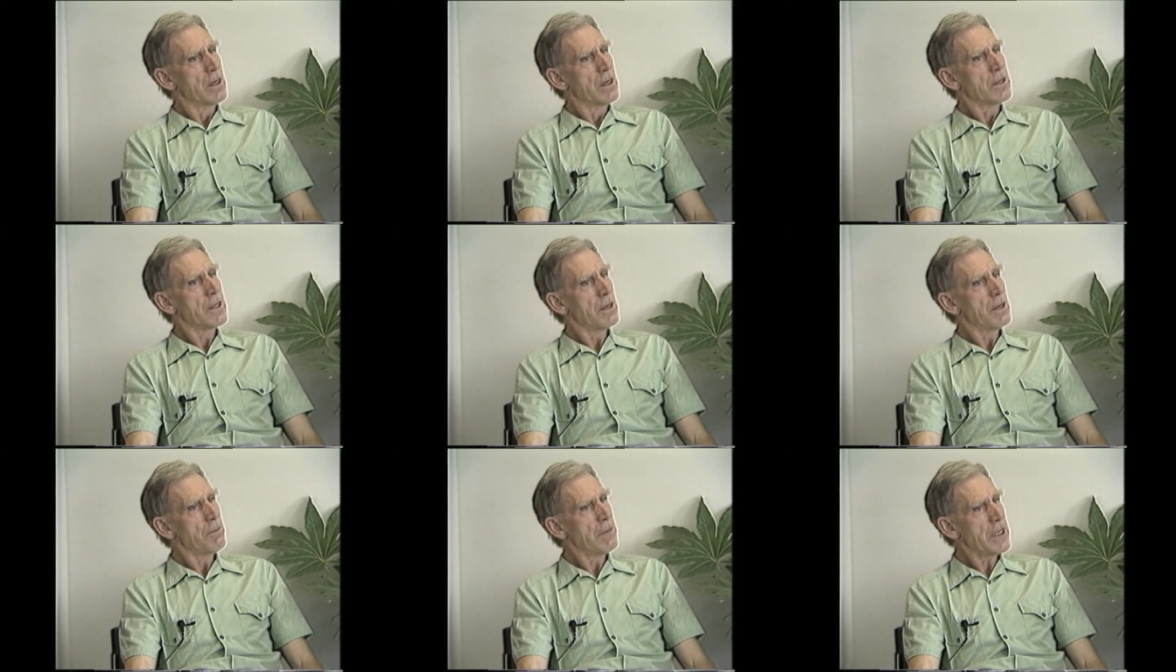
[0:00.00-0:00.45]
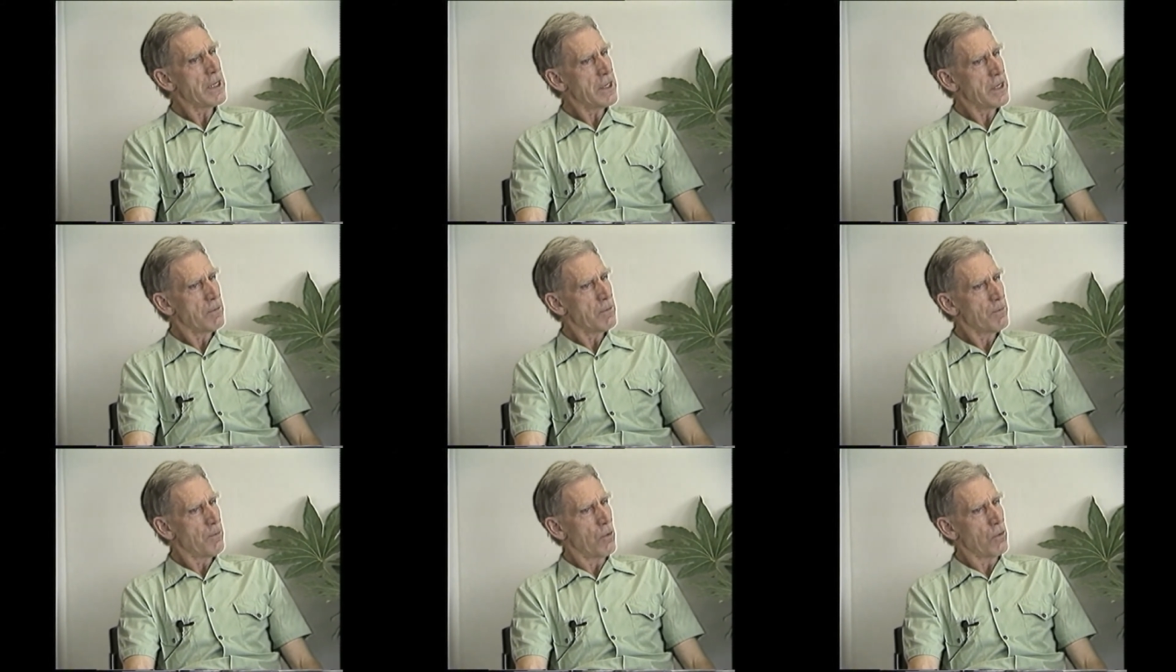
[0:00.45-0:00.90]
the
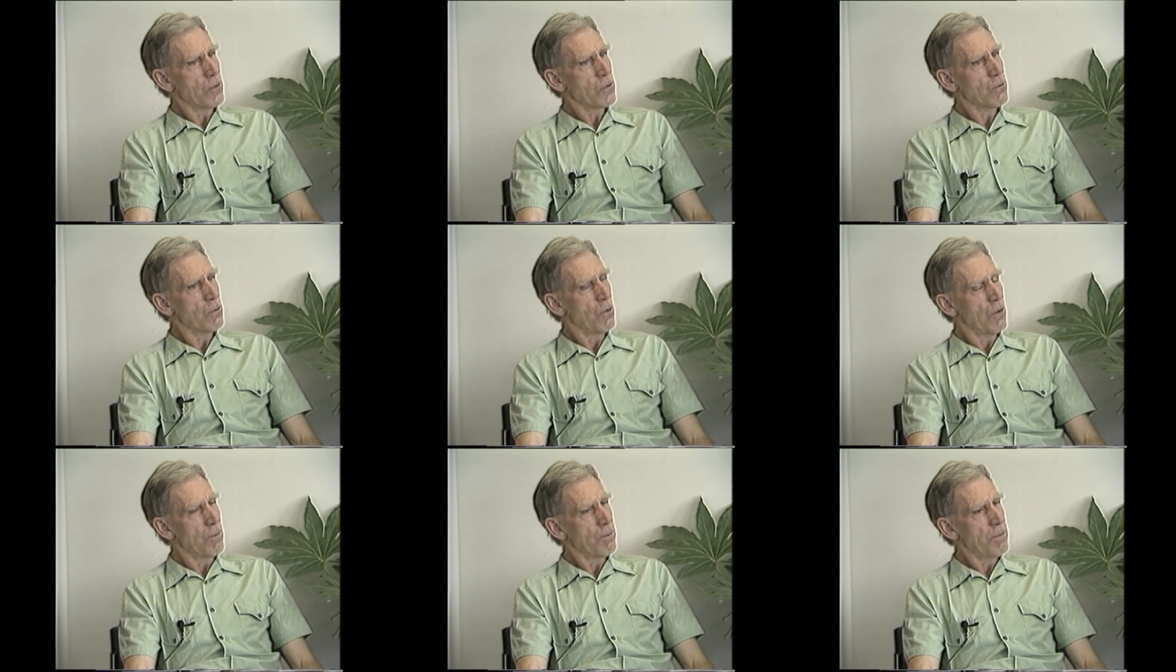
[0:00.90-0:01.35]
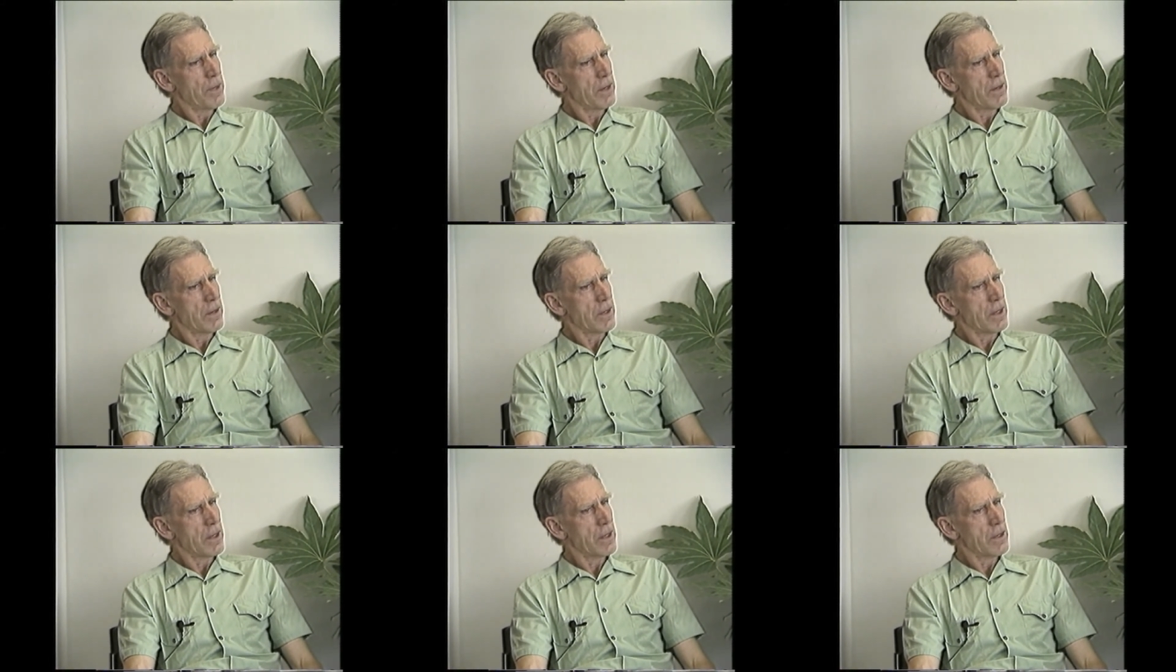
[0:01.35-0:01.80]
immediate post-war
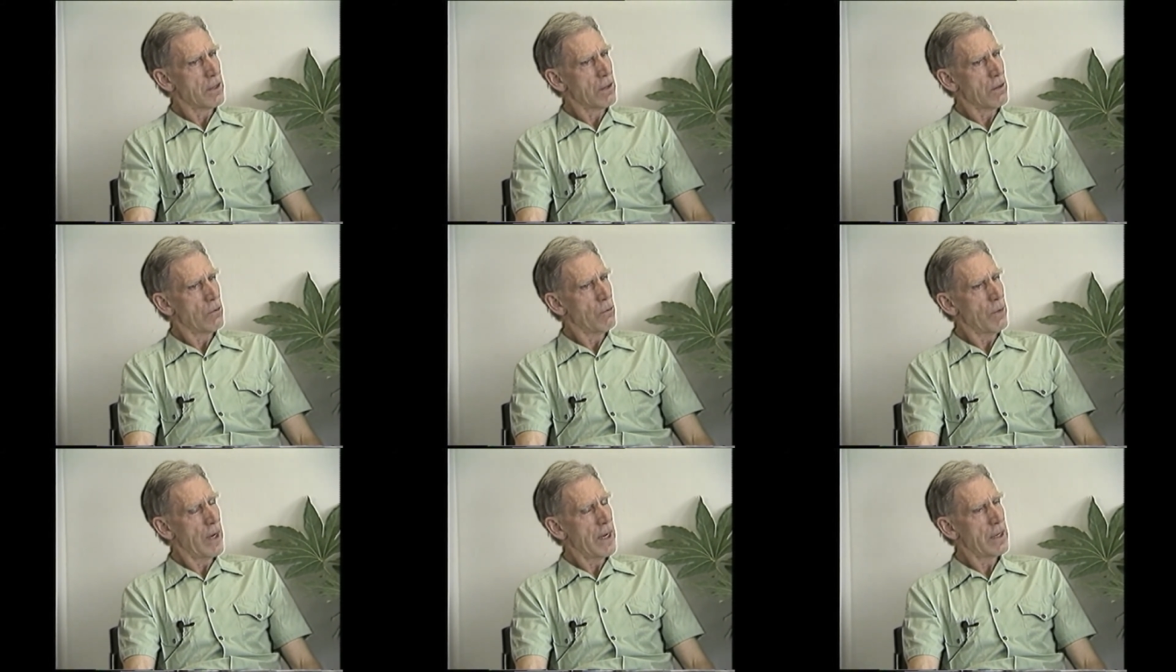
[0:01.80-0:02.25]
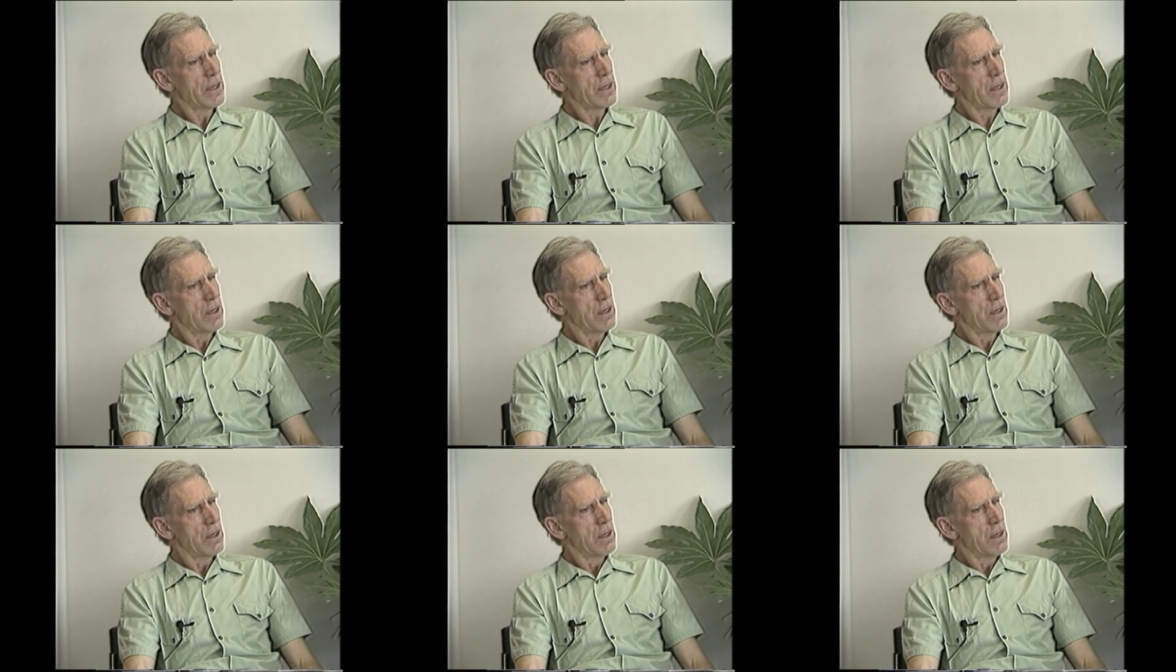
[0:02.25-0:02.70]
period when